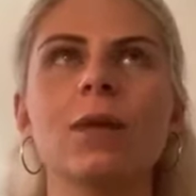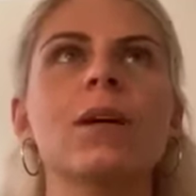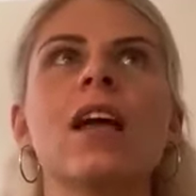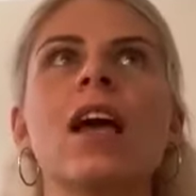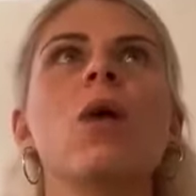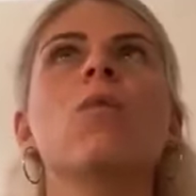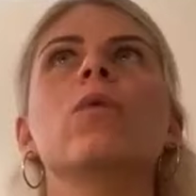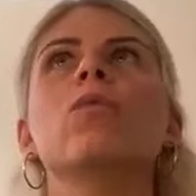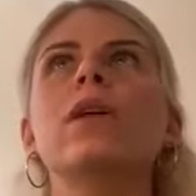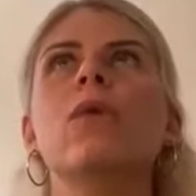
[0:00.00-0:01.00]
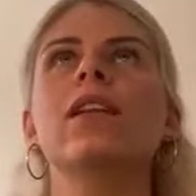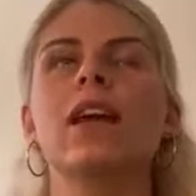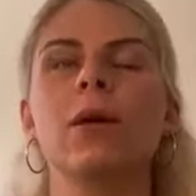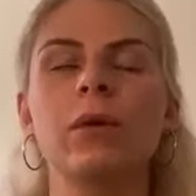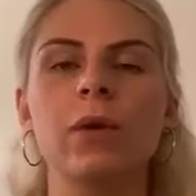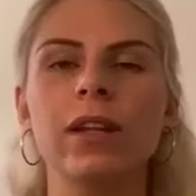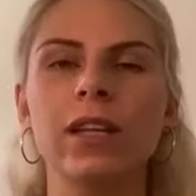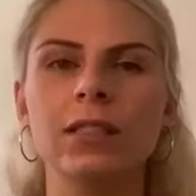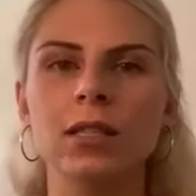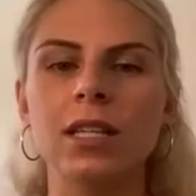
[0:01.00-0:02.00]
I mean, when we went
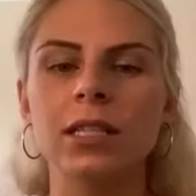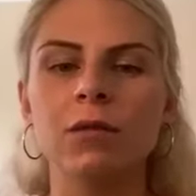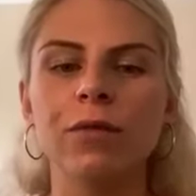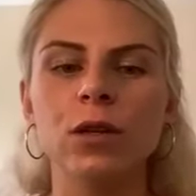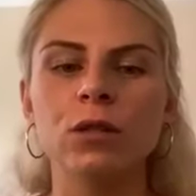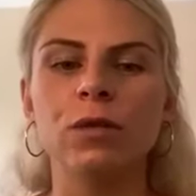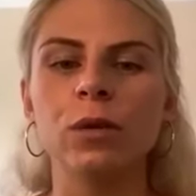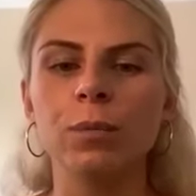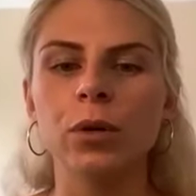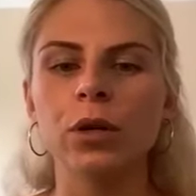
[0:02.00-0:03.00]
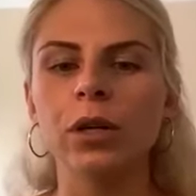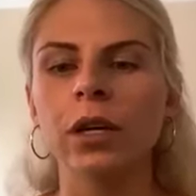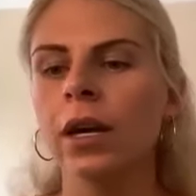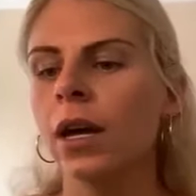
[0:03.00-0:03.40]
there to take some photos for the book,